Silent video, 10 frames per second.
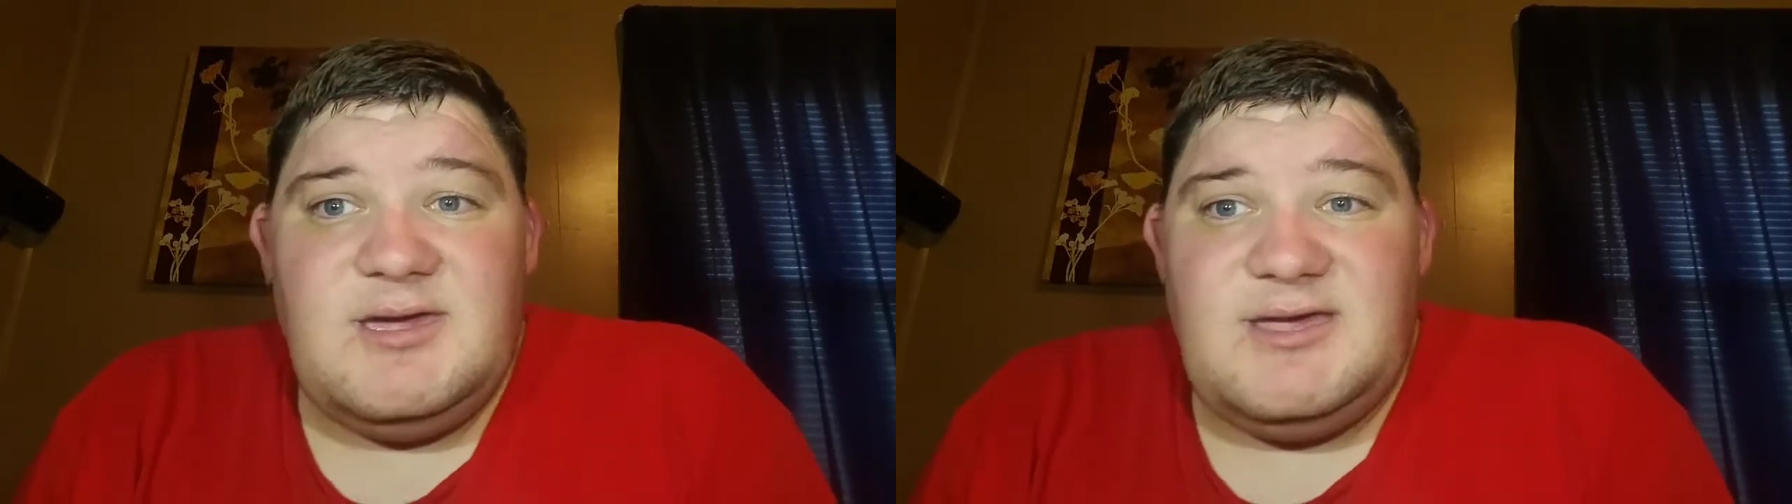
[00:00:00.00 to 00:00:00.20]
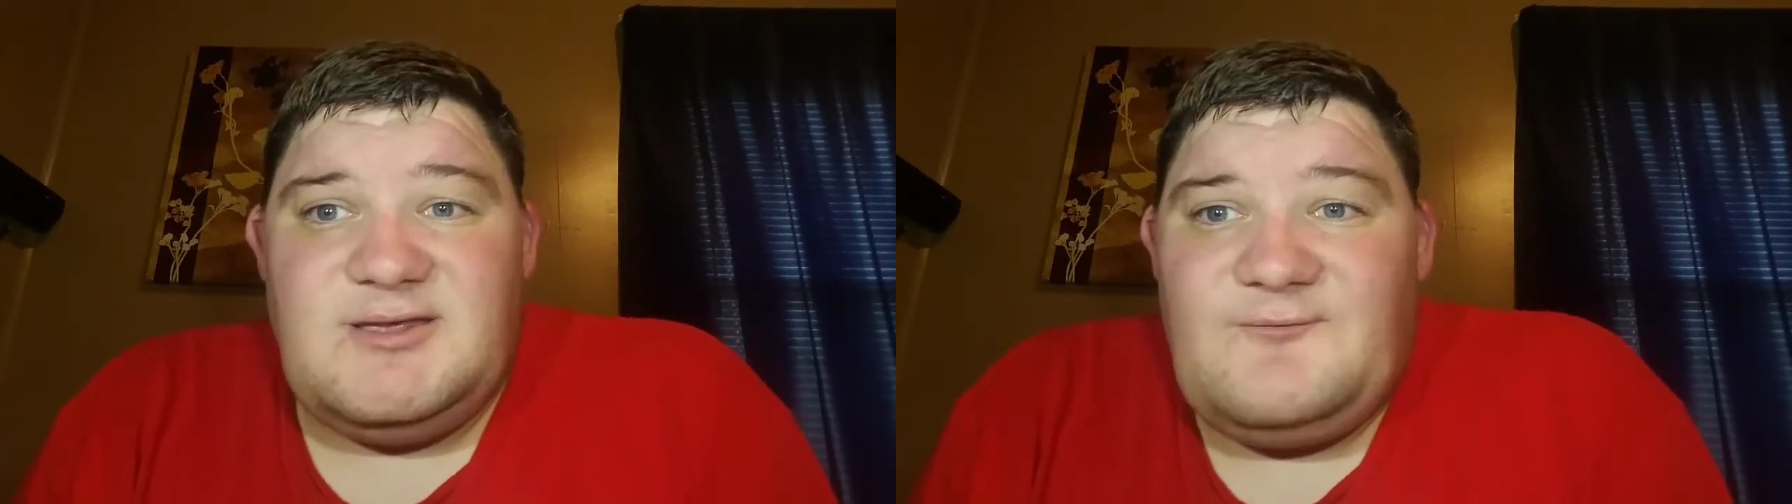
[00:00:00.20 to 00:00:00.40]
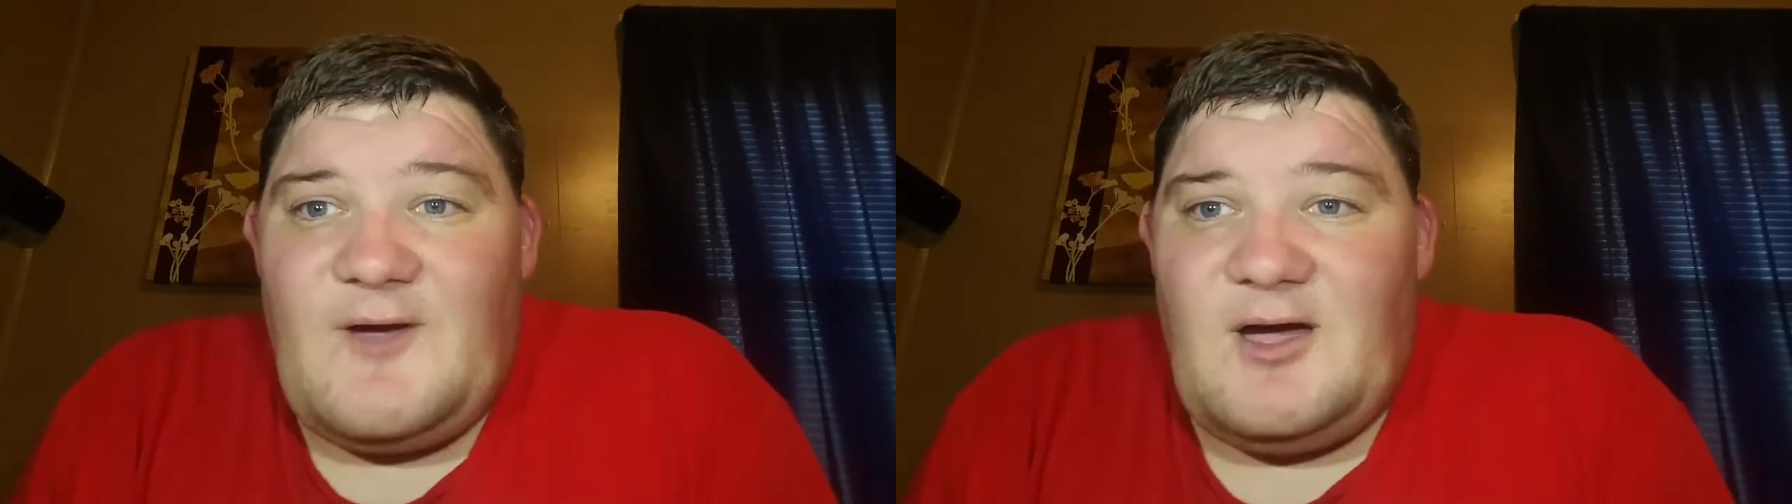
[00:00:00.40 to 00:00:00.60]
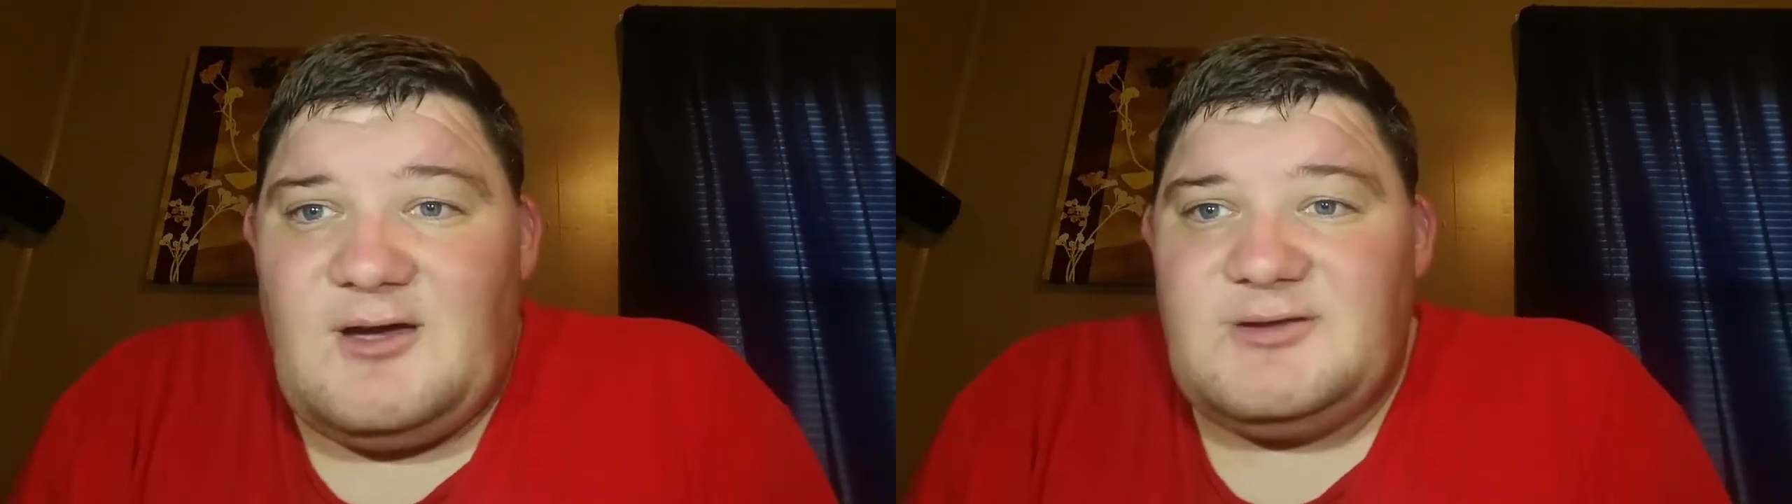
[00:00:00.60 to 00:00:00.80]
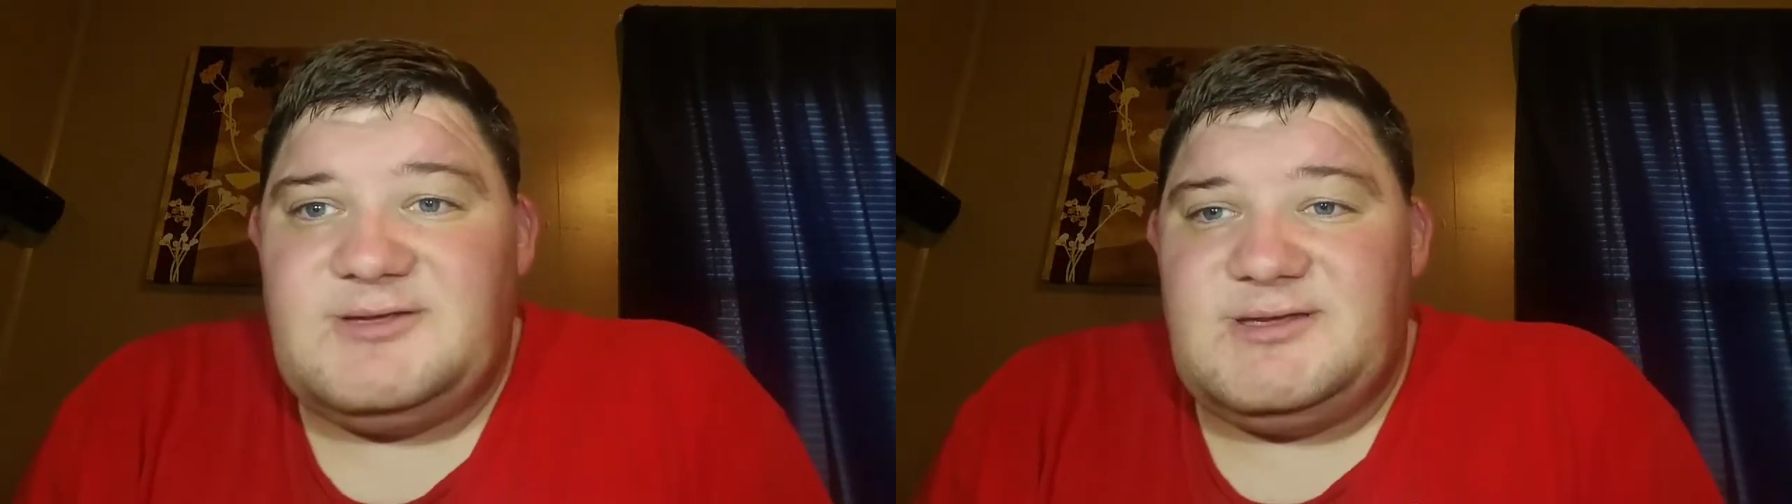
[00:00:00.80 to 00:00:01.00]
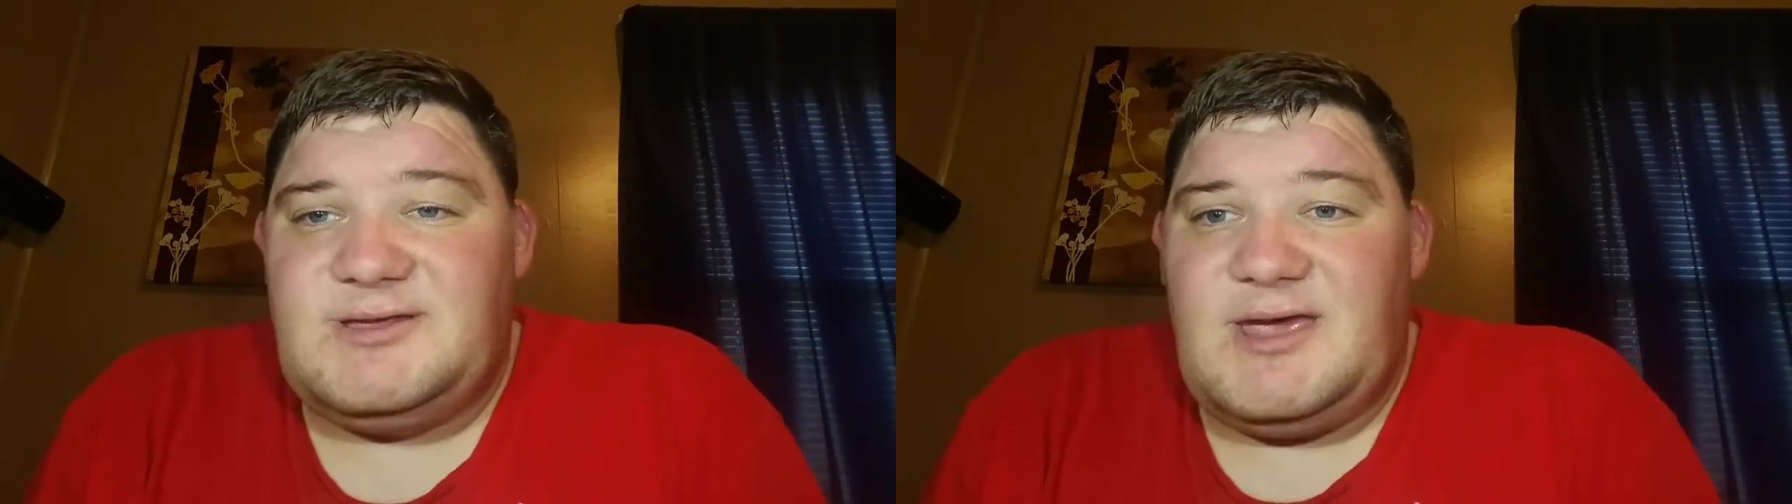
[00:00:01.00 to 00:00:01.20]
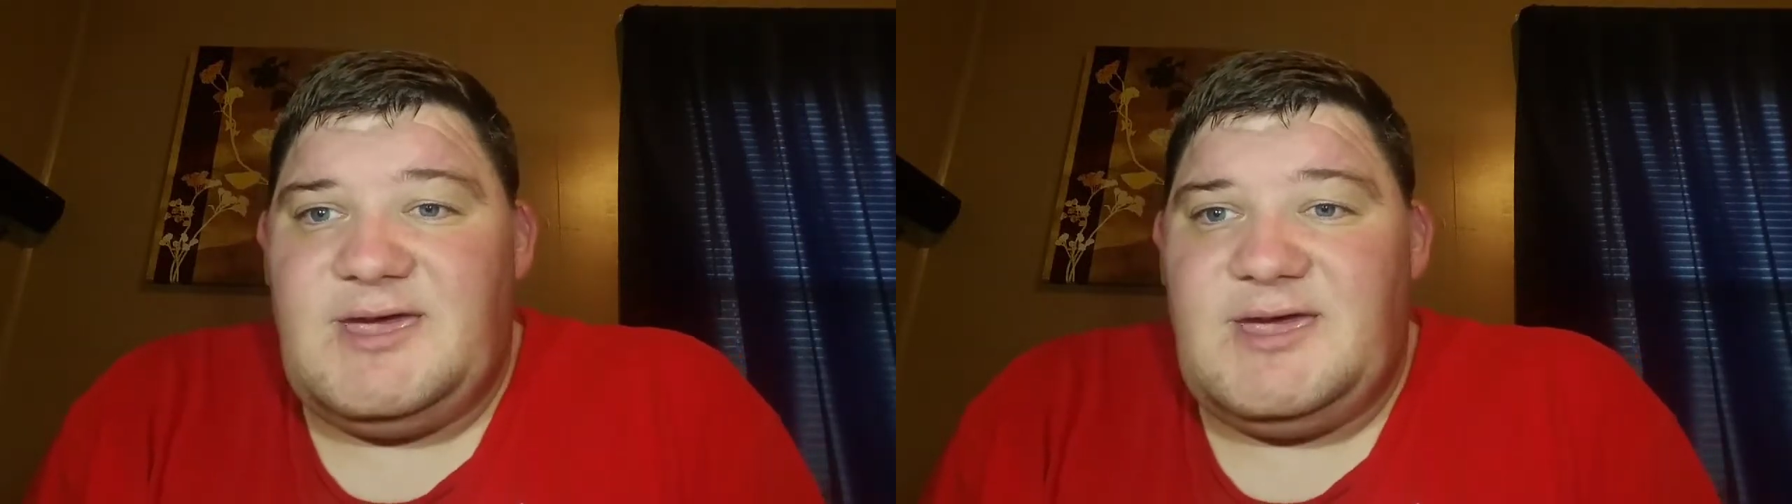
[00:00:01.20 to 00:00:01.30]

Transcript: it's false,